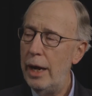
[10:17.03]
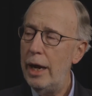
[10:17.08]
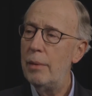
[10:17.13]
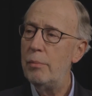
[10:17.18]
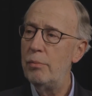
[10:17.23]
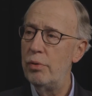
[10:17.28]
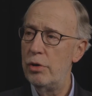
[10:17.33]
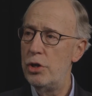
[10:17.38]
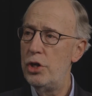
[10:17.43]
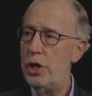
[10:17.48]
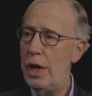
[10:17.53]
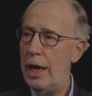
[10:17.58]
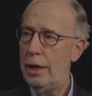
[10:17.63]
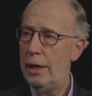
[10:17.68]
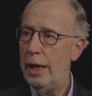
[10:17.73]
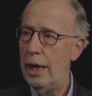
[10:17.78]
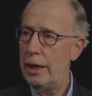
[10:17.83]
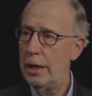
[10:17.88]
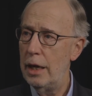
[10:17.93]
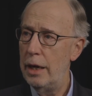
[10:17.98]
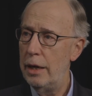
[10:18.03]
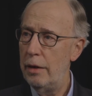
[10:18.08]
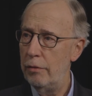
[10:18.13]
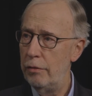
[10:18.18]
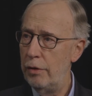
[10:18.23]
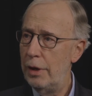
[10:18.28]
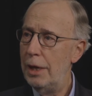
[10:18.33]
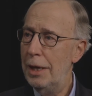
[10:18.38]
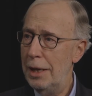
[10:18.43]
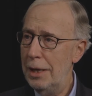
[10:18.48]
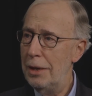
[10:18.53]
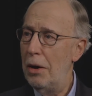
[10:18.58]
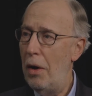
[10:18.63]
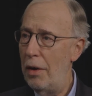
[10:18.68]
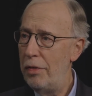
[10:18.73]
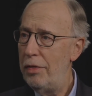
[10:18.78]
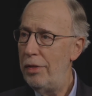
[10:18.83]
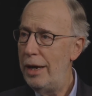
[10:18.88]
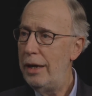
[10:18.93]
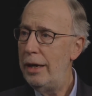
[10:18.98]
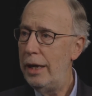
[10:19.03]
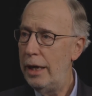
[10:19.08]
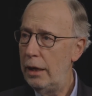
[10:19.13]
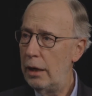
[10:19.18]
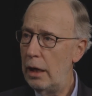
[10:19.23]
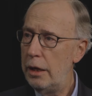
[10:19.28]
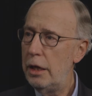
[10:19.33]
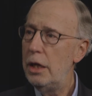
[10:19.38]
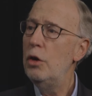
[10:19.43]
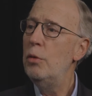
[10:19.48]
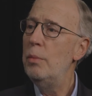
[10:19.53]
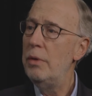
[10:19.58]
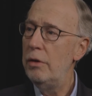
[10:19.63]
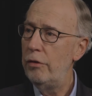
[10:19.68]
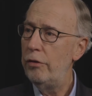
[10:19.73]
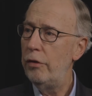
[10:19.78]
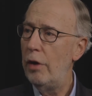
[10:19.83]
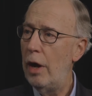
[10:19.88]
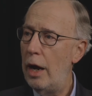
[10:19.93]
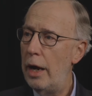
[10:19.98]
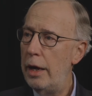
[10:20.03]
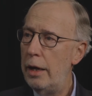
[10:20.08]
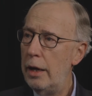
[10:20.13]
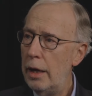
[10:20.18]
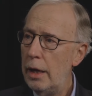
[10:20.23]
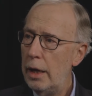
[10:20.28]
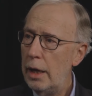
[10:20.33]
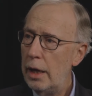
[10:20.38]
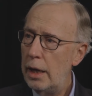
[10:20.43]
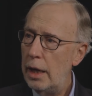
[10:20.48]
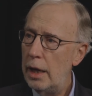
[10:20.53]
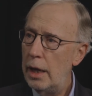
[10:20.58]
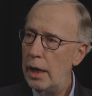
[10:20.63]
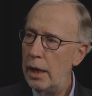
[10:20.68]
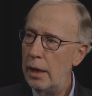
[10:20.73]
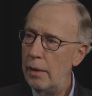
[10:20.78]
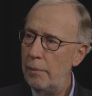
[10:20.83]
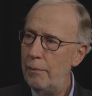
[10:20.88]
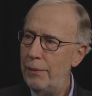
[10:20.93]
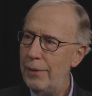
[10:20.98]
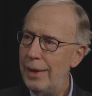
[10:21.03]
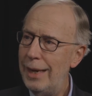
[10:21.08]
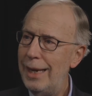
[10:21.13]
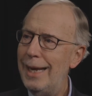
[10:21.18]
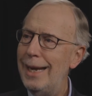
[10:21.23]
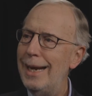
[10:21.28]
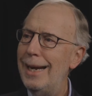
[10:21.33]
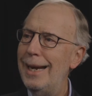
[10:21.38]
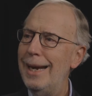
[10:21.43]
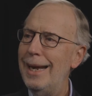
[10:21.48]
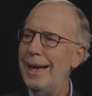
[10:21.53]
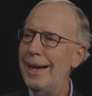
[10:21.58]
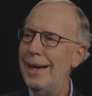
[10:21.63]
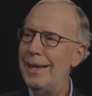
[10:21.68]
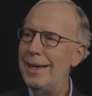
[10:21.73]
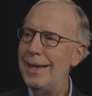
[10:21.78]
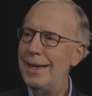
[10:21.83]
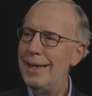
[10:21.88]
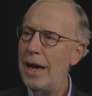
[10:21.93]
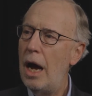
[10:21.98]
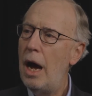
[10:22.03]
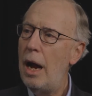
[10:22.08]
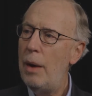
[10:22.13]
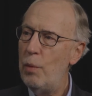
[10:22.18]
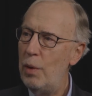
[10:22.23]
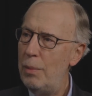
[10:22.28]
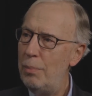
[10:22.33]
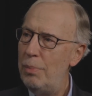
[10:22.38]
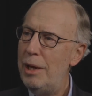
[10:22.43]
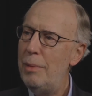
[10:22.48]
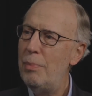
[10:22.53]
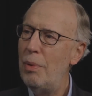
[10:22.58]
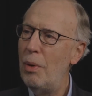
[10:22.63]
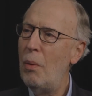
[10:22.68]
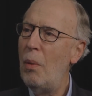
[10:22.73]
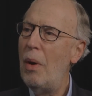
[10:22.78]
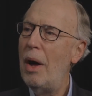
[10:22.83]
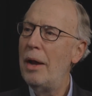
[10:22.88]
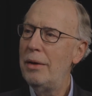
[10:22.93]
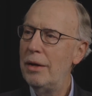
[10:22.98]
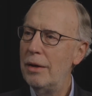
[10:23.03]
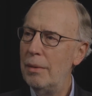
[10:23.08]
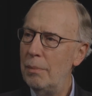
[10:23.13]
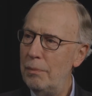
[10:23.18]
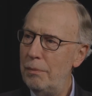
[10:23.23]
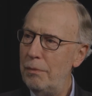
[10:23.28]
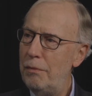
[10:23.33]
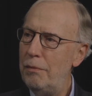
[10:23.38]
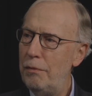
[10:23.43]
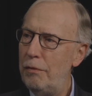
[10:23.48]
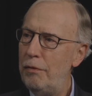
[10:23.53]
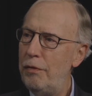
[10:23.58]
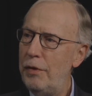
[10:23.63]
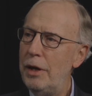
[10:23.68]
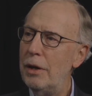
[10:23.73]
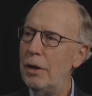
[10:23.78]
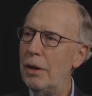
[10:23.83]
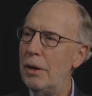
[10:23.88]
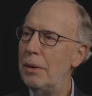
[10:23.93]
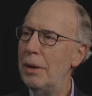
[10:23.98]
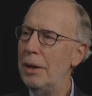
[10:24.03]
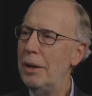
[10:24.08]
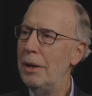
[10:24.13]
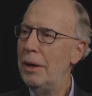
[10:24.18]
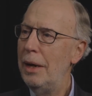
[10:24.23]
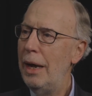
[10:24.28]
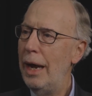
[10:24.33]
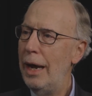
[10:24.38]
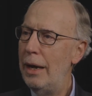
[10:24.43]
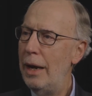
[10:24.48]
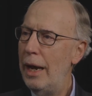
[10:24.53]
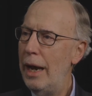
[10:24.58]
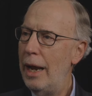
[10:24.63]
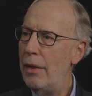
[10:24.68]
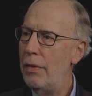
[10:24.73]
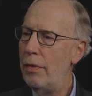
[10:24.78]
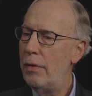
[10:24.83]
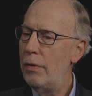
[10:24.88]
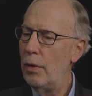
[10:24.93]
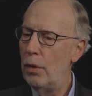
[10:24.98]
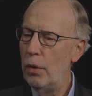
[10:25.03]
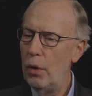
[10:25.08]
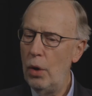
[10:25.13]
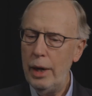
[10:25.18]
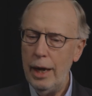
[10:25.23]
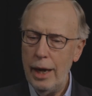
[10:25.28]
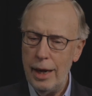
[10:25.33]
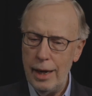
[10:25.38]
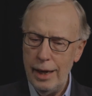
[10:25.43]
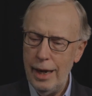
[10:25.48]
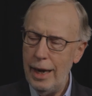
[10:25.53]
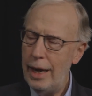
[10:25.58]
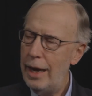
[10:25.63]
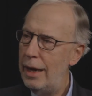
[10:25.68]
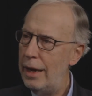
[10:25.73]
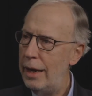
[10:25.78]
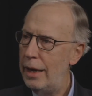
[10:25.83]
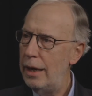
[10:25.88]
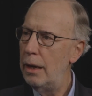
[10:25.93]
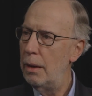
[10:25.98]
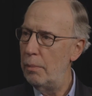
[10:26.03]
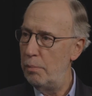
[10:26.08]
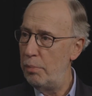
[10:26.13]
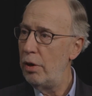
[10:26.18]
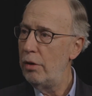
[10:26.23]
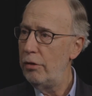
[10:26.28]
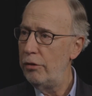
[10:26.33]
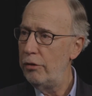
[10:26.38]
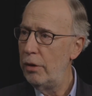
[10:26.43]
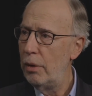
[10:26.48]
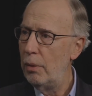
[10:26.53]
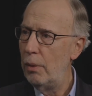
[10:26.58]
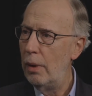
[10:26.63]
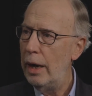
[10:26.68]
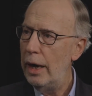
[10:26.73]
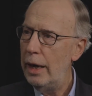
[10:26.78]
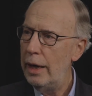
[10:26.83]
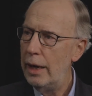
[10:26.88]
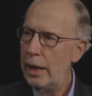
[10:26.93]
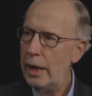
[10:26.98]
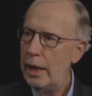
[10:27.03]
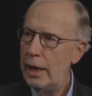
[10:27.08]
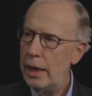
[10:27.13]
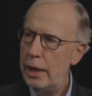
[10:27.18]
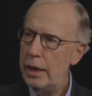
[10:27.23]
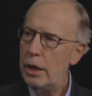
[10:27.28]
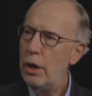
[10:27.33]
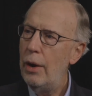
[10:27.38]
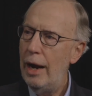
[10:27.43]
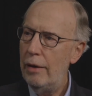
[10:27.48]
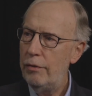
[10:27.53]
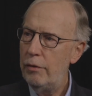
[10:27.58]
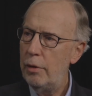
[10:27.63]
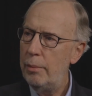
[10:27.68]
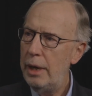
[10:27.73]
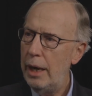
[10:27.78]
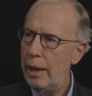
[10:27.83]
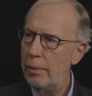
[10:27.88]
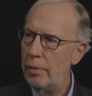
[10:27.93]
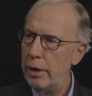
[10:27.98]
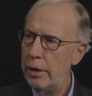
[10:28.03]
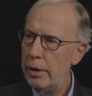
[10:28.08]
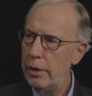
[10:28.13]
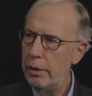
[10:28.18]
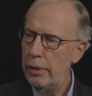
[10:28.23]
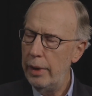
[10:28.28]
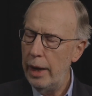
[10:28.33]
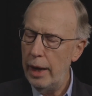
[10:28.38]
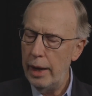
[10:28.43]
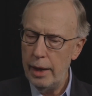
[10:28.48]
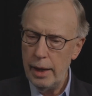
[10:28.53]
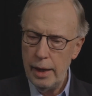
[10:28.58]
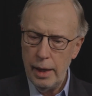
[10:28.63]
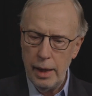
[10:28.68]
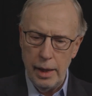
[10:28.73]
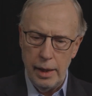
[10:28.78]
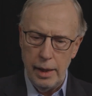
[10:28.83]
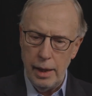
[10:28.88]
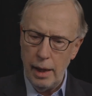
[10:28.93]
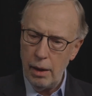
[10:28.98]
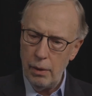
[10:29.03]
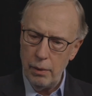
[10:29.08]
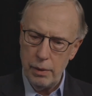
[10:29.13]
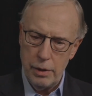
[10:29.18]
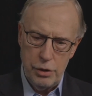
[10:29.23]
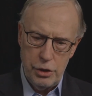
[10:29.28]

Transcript: project that kind of authentic human side in a time when people want to feel and look at a candidate in a personal way, you have to be able to do that. Now,